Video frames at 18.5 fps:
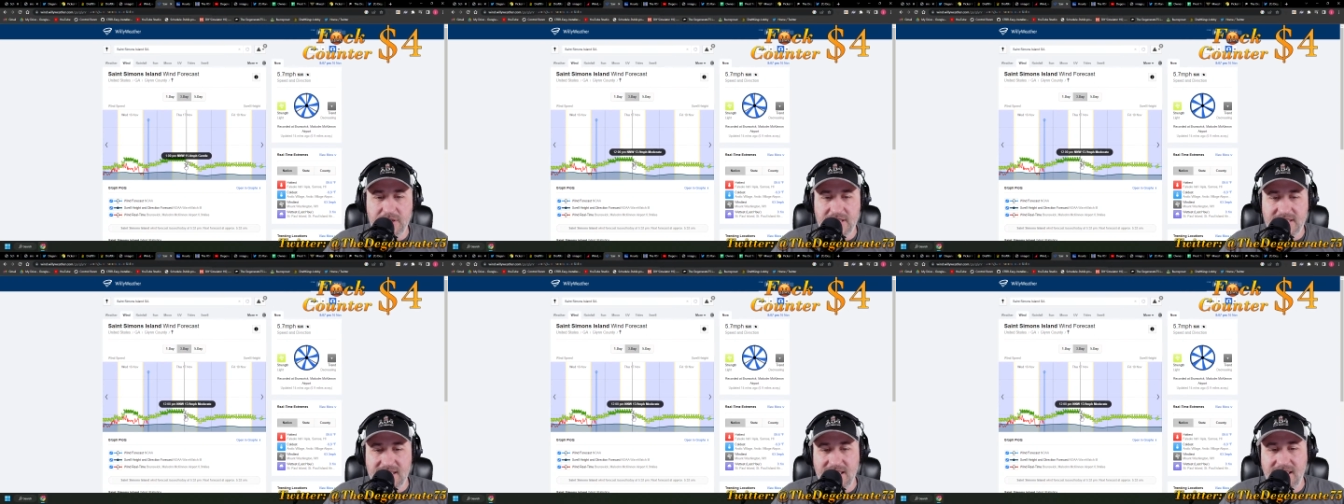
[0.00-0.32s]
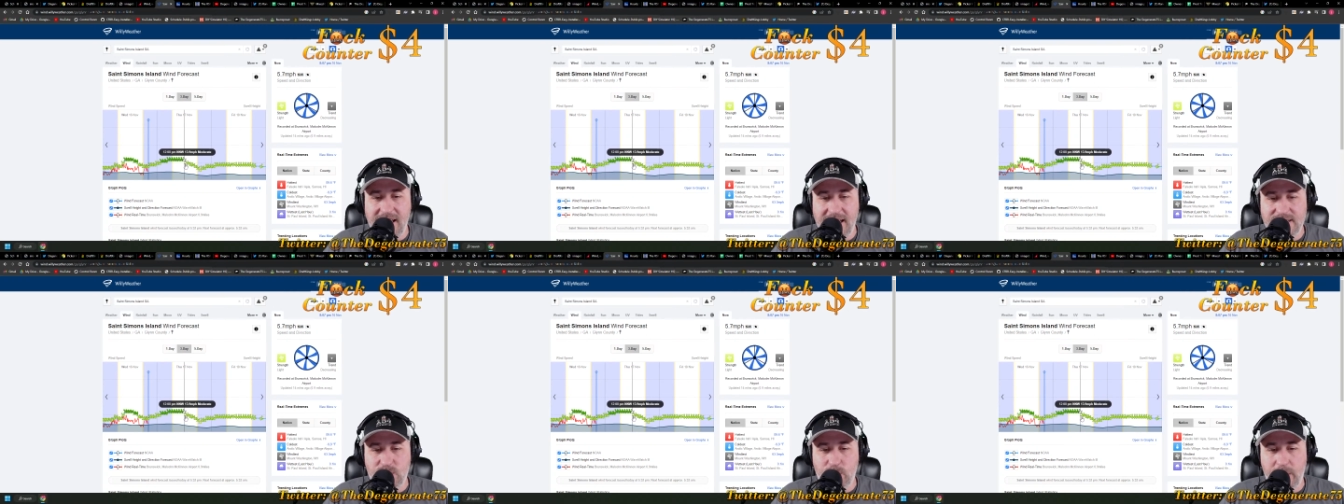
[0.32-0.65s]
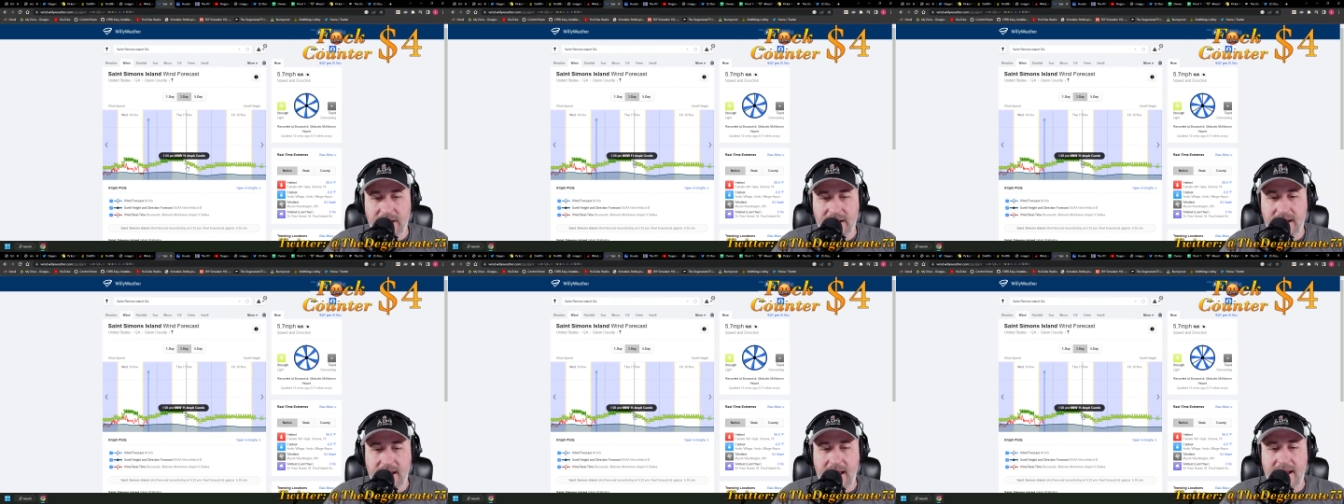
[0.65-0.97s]
just less
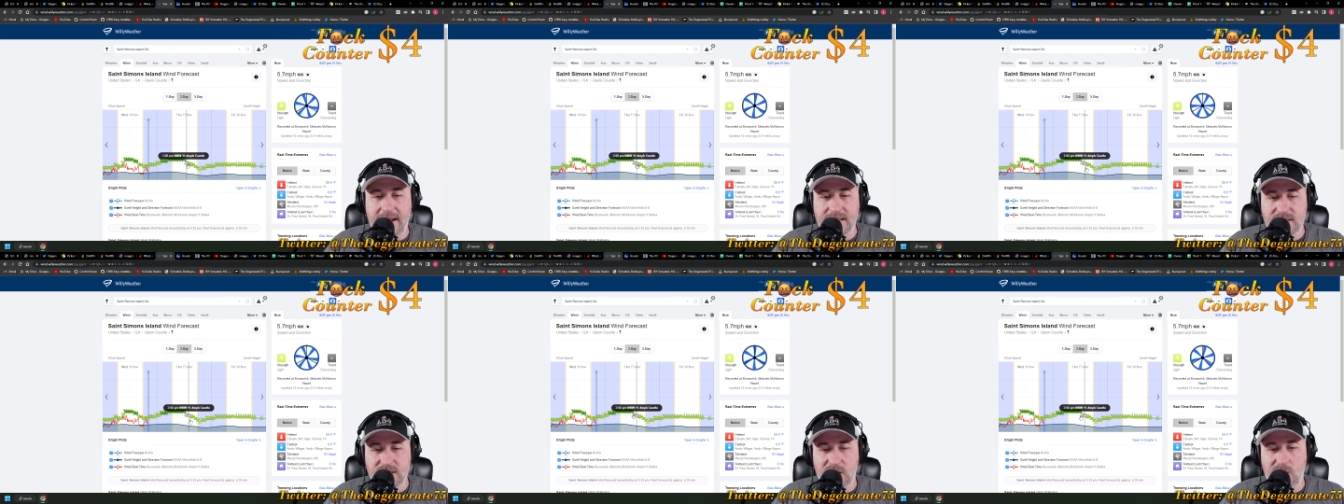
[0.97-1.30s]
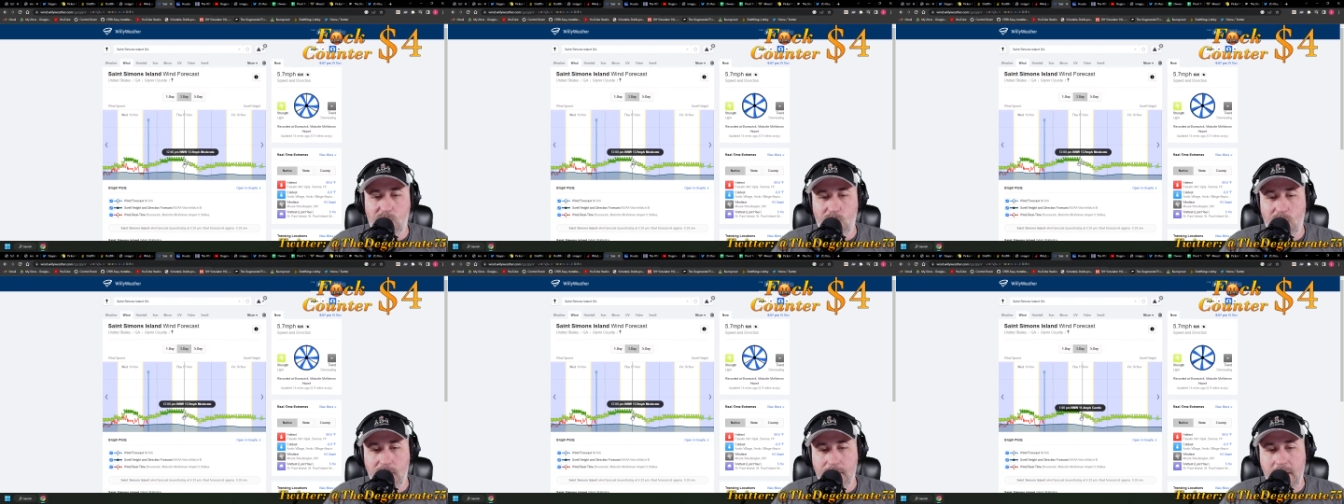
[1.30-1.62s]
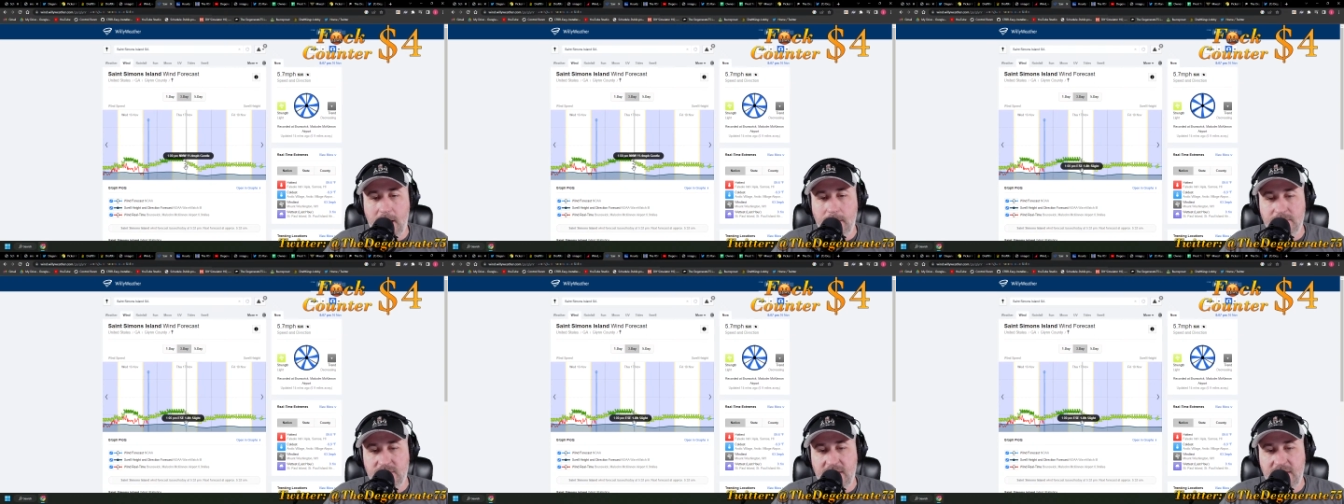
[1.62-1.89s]
windy, and it's going to warm up.